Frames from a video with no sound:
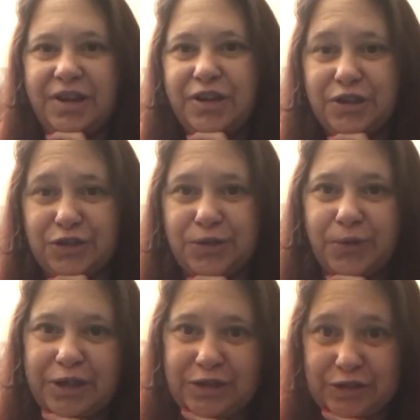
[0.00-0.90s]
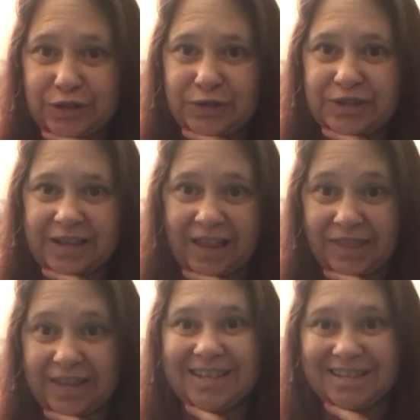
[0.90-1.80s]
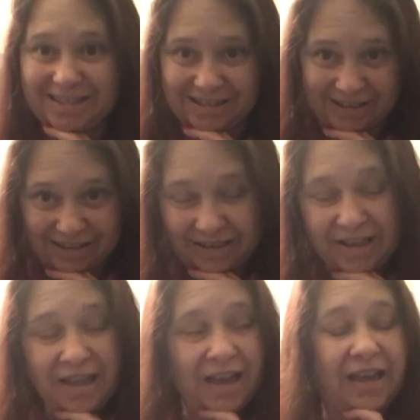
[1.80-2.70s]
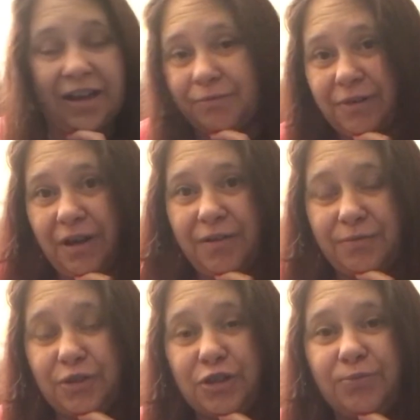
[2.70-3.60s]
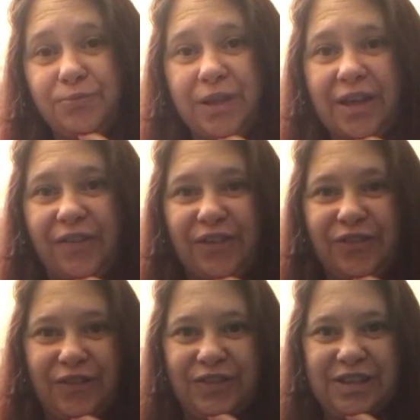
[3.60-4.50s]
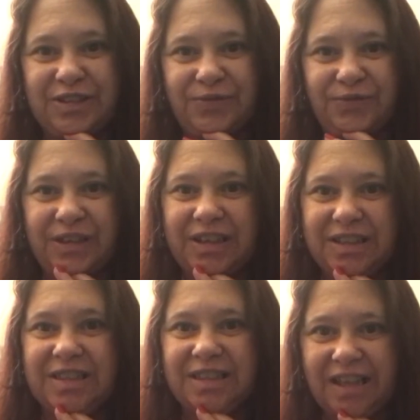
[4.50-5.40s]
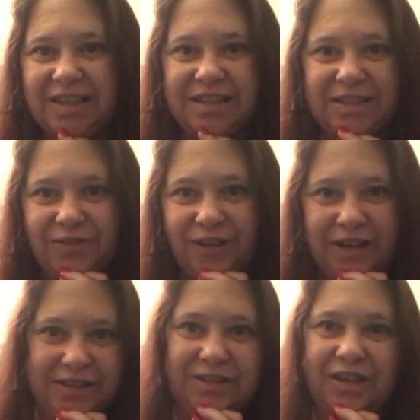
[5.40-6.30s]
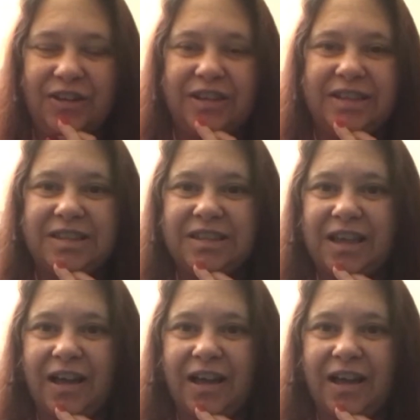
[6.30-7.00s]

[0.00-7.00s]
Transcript: you do what you do to get things done, and I shouldn't be going off on this one because I say this is a Valentine's